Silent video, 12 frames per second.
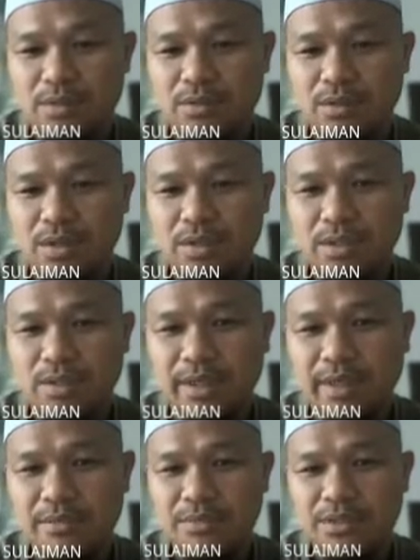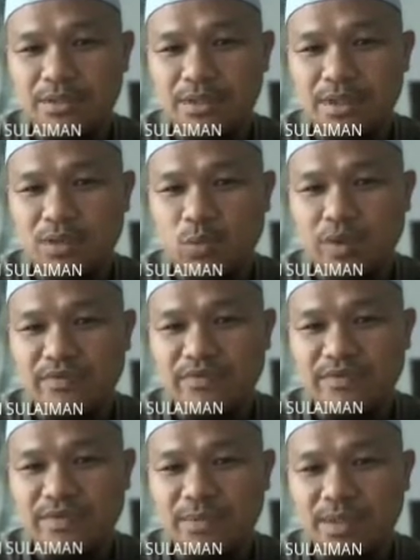Okay, times
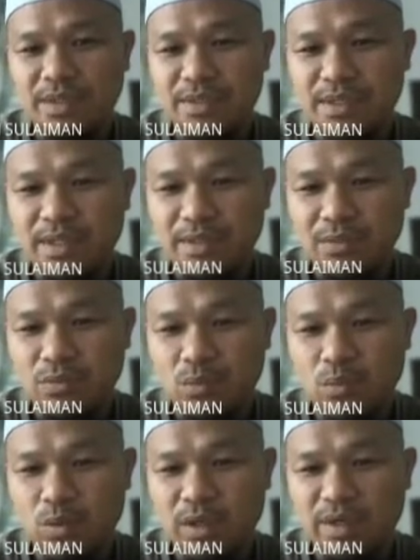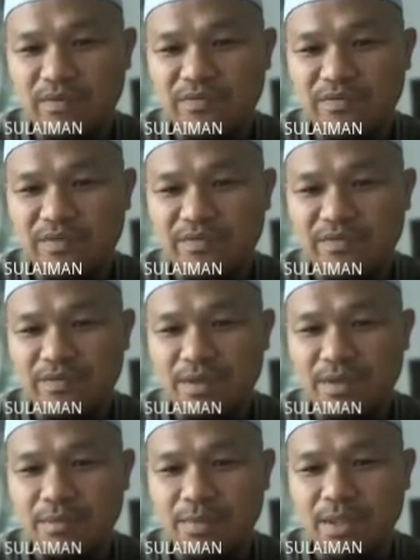150 minus 10,
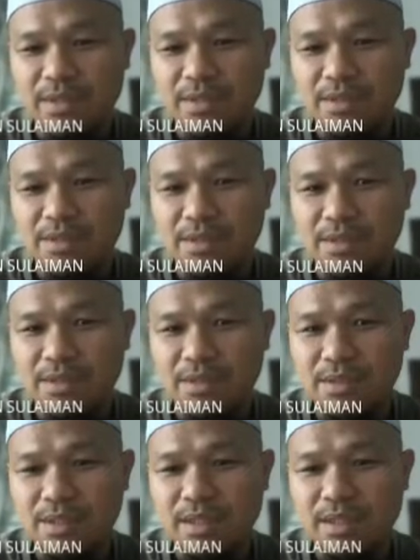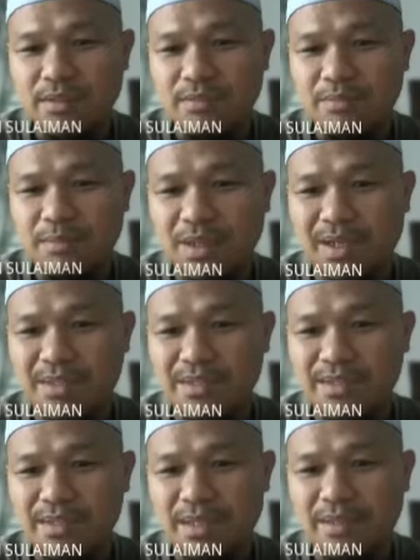150 minus 10
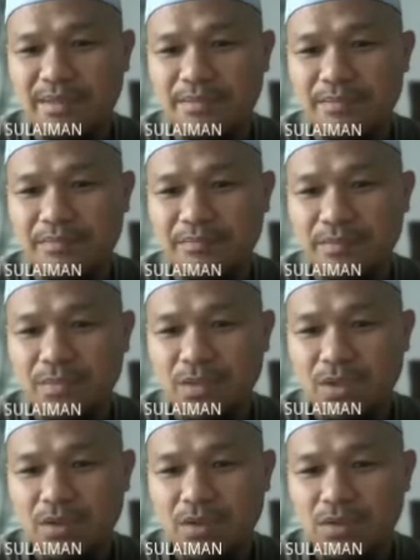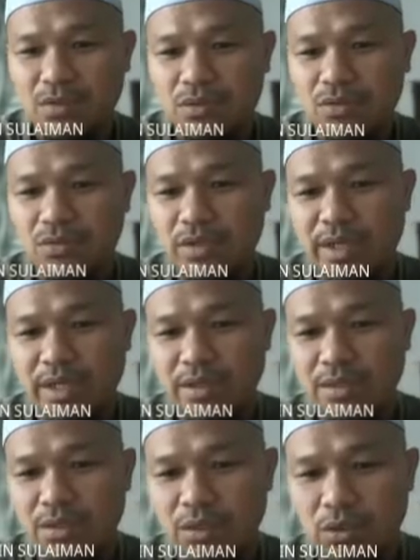plus 10. So you
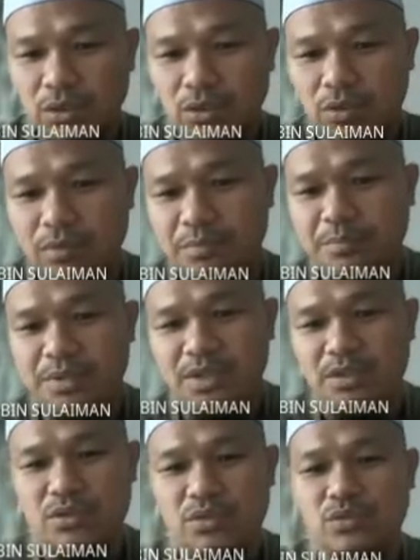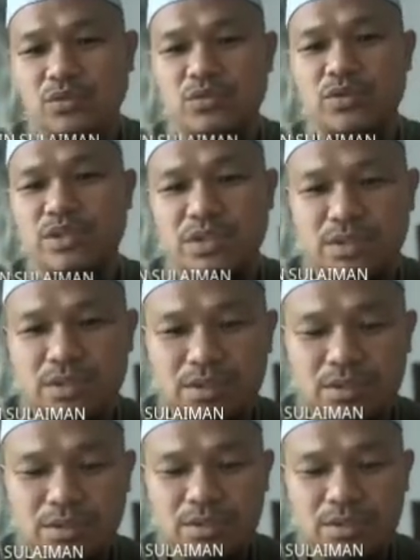get your P2 is